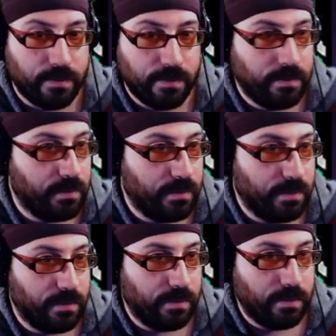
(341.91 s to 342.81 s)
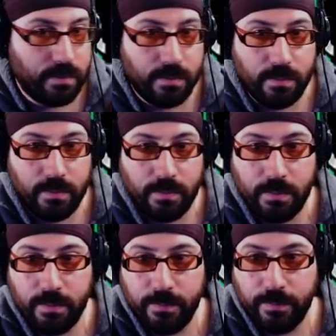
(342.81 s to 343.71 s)

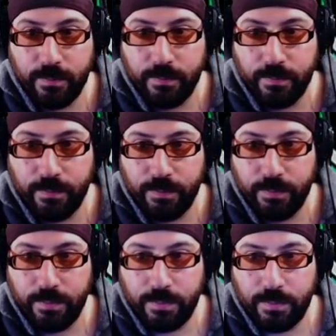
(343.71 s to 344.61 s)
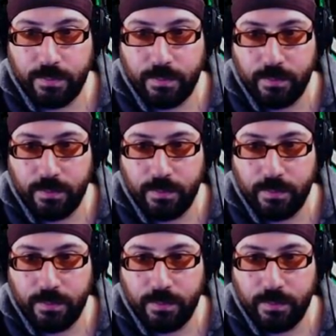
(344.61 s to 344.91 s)
Nothing is said.